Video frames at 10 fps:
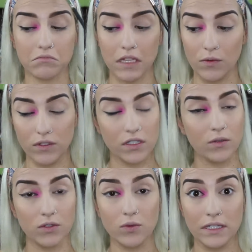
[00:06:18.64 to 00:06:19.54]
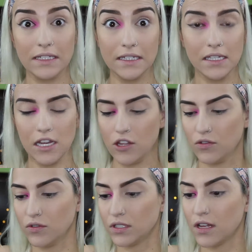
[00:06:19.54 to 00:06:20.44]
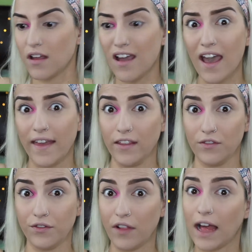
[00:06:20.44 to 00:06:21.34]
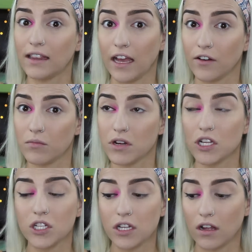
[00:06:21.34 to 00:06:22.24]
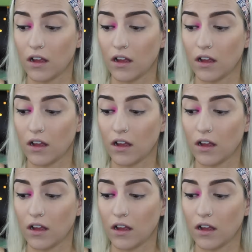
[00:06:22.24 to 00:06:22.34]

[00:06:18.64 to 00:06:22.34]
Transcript: It was really easy to use. And then the flat liner brush,